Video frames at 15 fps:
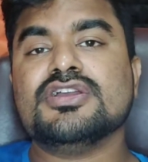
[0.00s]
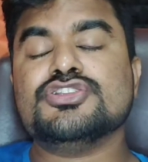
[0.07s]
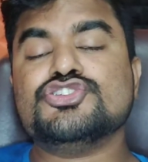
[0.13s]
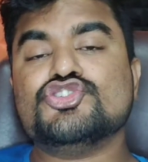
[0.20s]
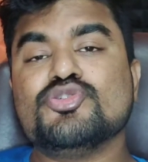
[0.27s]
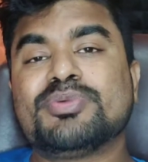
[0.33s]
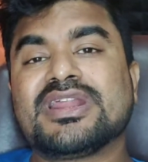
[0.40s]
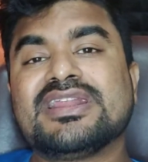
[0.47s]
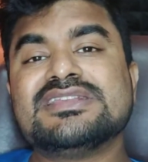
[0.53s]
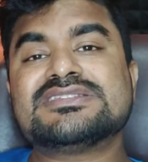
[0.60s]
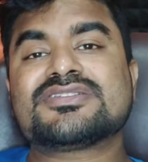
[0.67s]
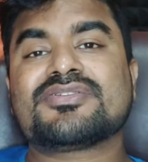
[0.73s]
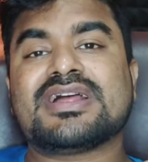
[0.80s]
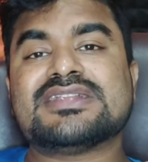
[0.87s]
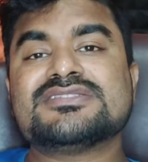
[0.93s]
Jupiter
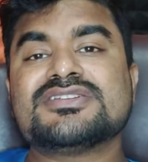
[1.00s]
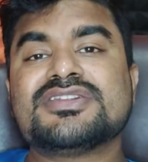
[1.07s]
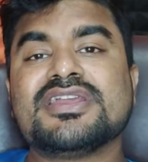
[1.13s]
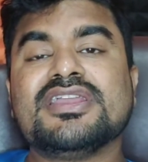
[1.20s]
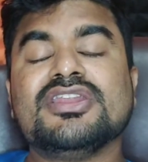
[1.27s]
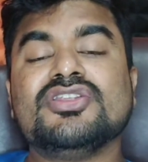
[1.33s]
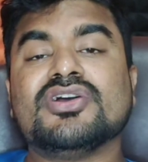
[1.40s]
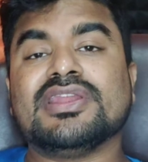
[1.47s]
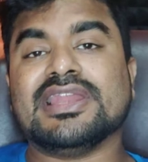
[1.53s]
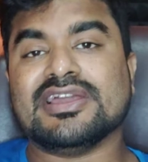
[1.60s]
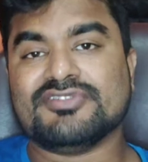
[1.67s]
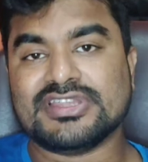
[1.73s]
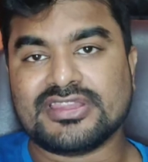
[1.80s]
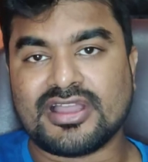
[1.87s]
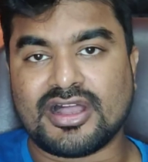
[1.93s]
is transiting in your
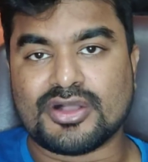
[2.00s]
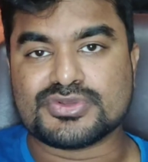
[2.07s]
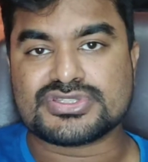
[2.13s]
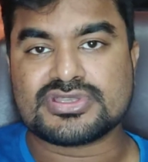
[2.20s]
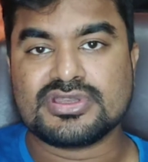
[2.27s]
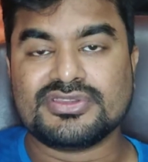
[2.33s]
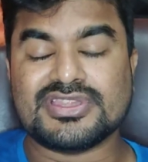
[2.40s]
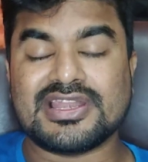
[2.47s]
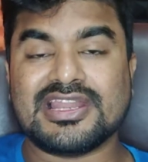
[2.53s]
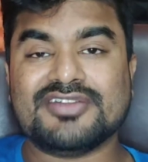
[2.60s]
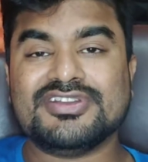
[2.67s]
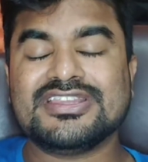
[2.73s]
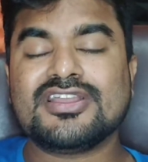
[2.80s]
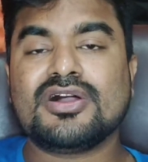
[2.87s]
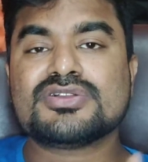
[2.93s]
11th house, the
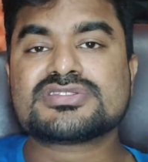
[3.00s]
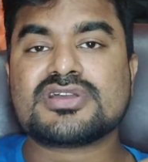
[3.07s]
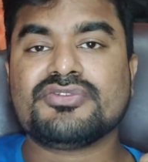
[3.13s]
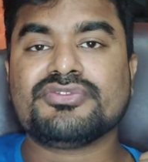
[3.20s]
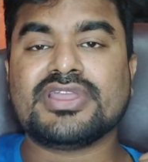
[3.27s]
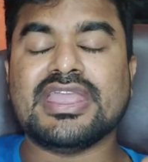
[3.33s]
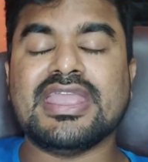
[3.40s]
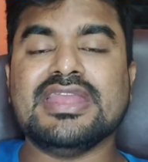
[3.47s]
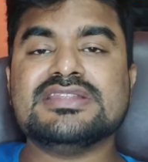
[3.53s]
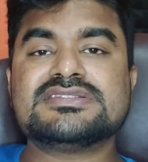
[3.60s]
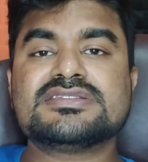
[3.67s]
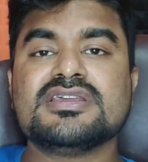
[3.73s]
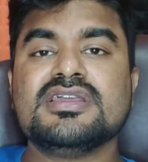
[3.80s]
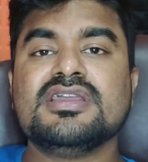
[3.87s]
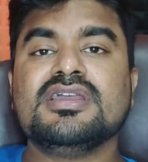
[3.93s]
11th house of
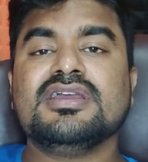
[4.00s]
gains,